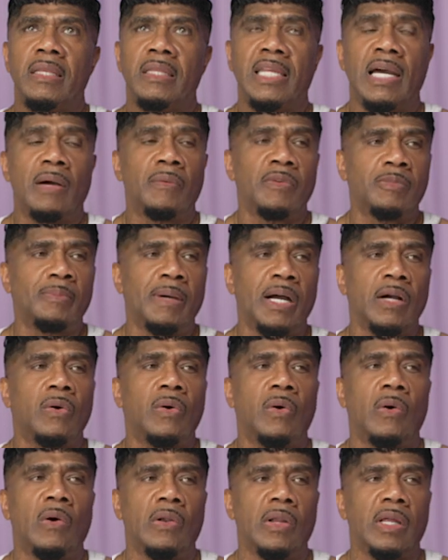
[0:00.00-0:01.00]
that was my
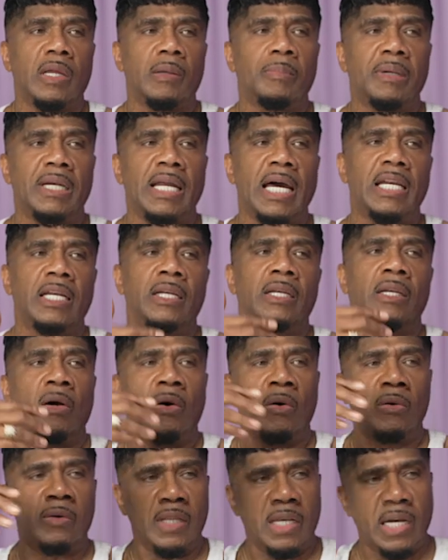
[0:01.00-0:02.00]
calling. But I didn't
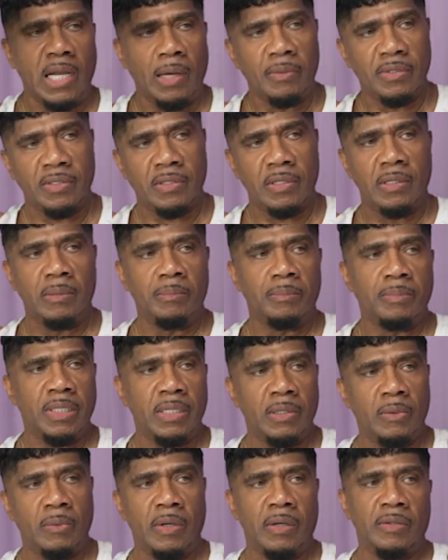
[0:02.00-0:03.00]
know that I was going to
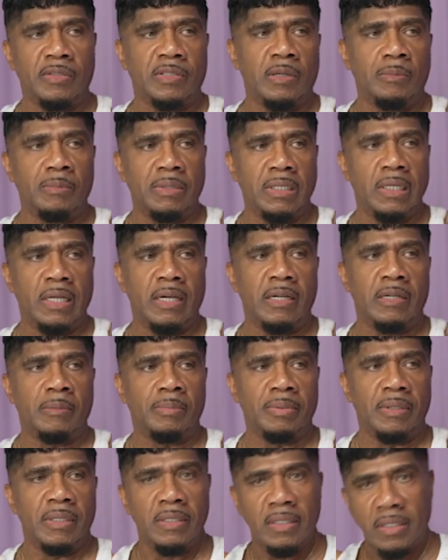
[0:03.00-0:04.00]
be where I was going to be later.
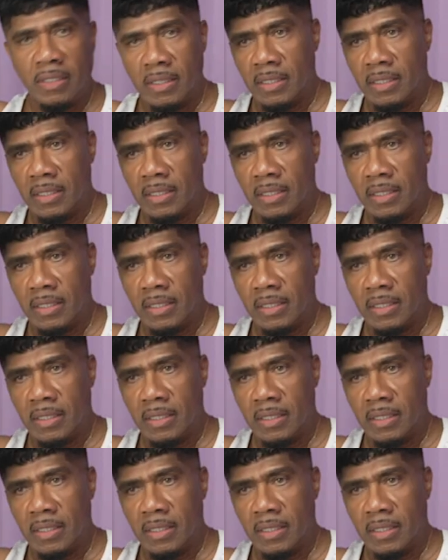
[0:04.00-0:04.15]
But